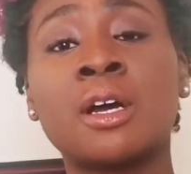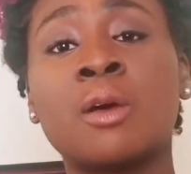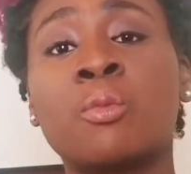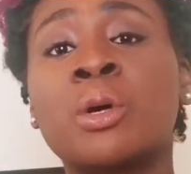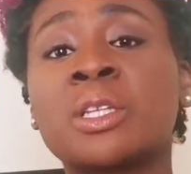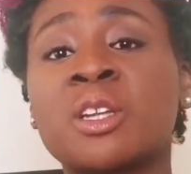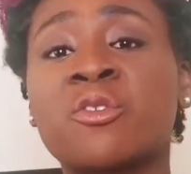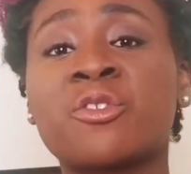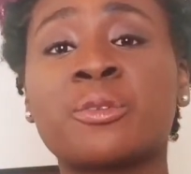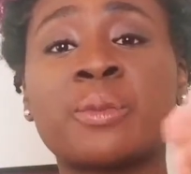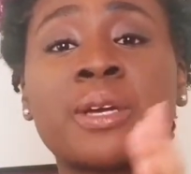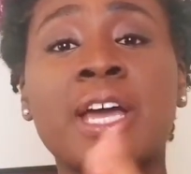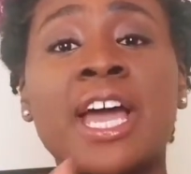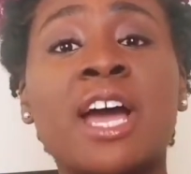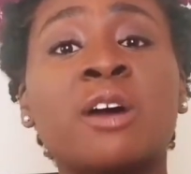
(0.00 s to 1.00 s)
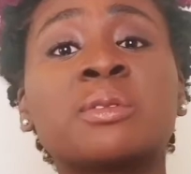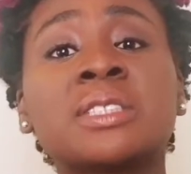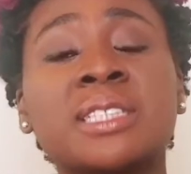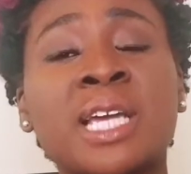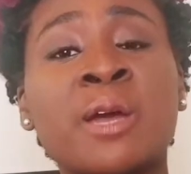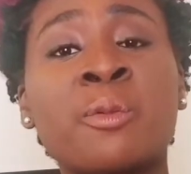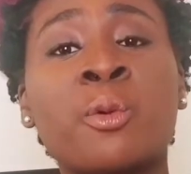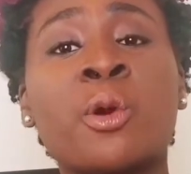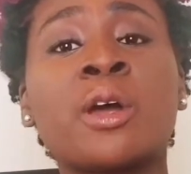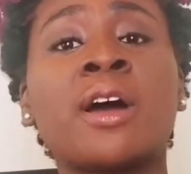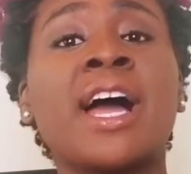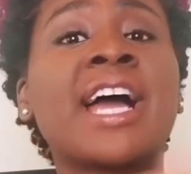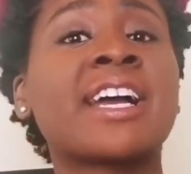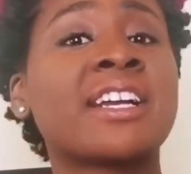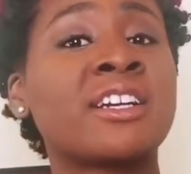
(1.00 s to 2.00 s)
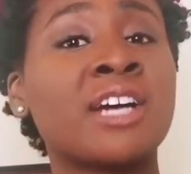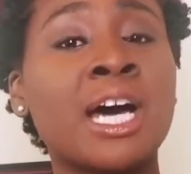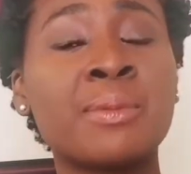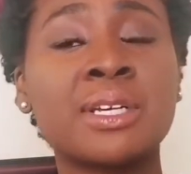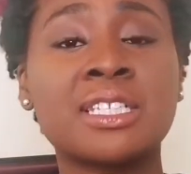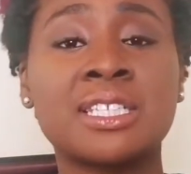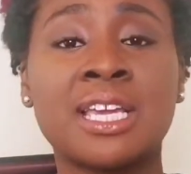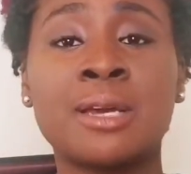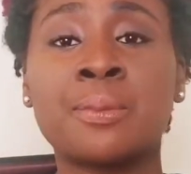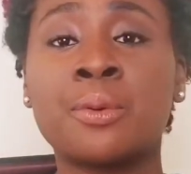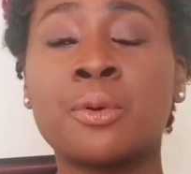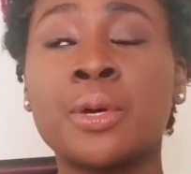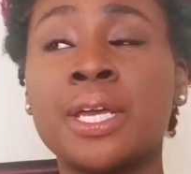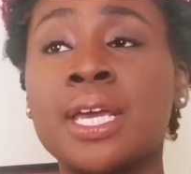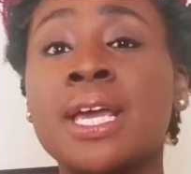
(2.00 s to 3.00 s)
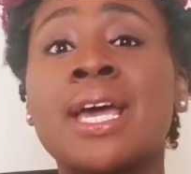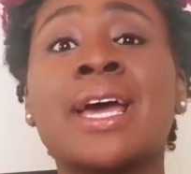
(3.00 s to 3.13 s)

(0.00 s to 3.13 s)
whether from a health standpoint or economic standpoint.